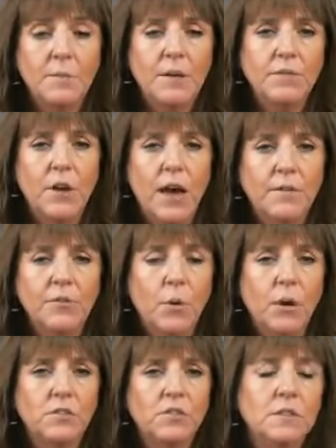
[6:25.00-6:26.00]
if you have
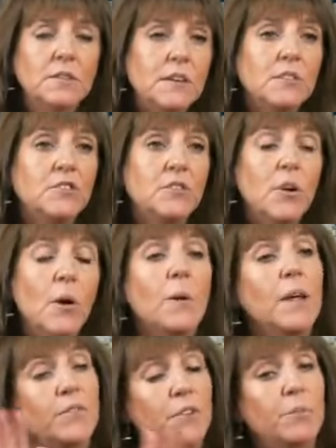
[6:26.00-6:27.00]
questions, because you know
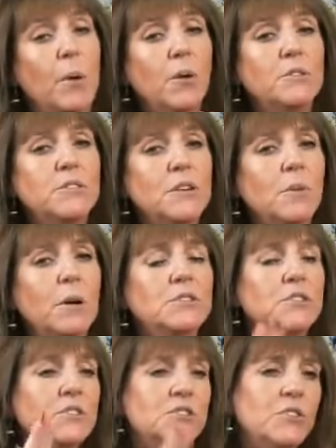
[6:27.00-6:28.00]
if you've posted
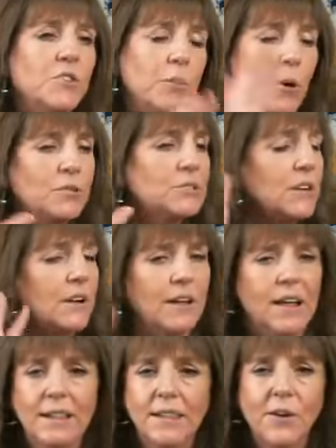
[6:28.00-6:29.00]
questions or you posted a
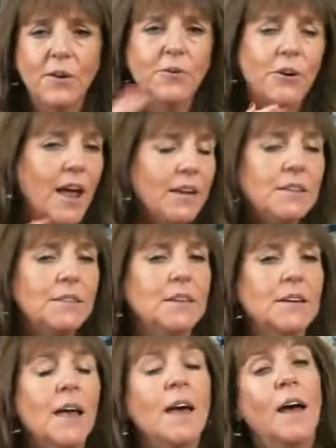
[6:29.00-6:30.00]
hello or
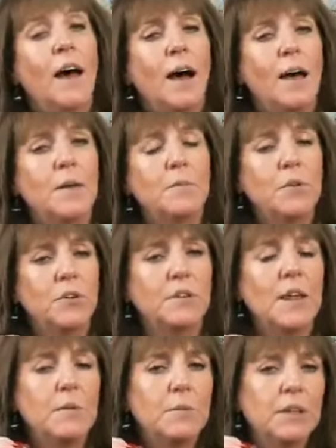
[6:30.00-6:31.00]
anything, your
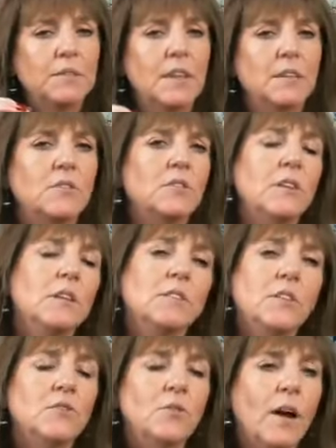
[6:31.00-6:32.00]
name gets entered
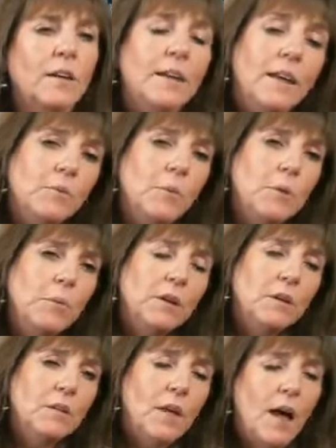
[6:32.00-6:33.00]
into a drawing, and we
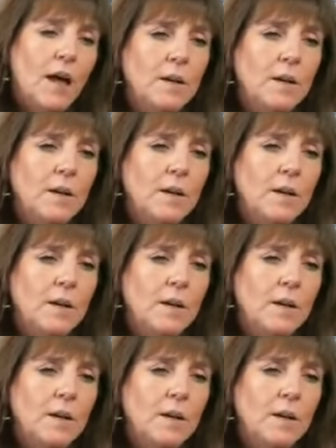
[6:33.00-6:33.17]
will